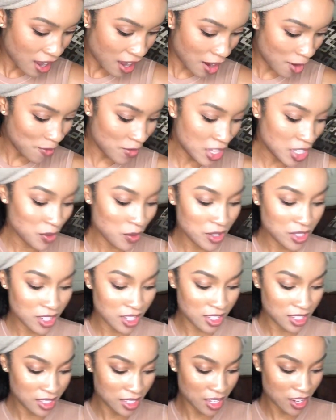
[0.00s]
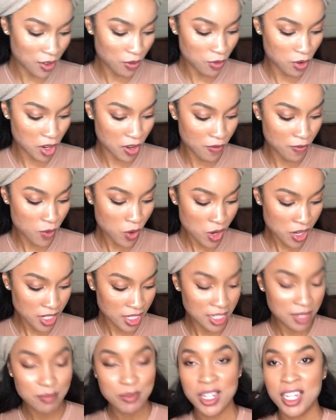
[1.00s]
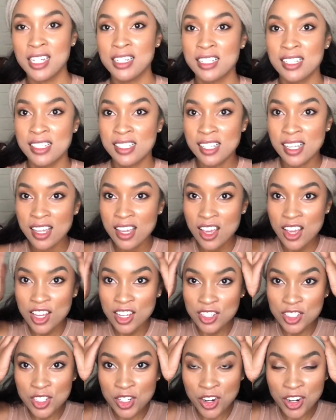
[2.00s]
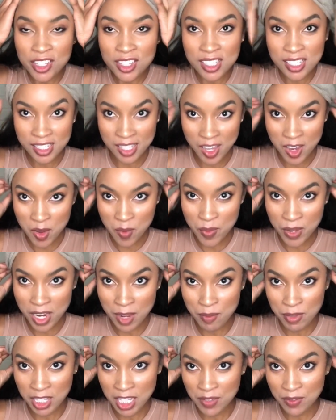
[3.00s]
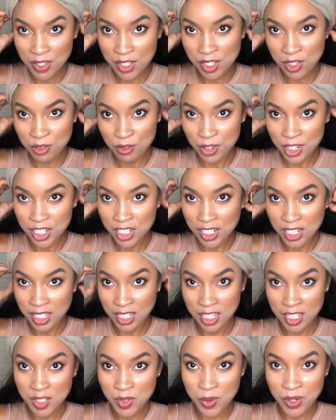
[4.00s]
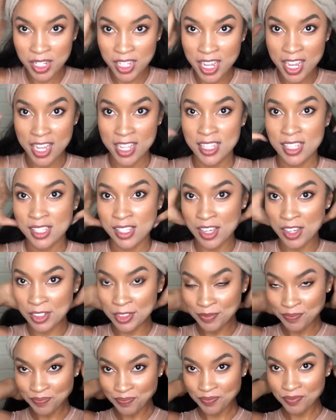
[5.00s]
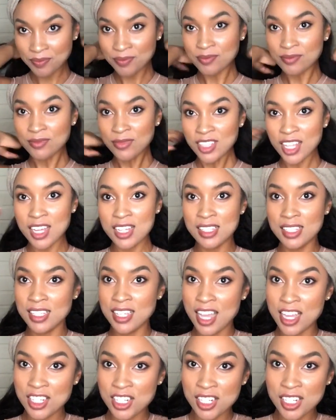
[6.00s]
This was on sale for 14 bucks during the sale, but I believe it's originally 28, so I did catch a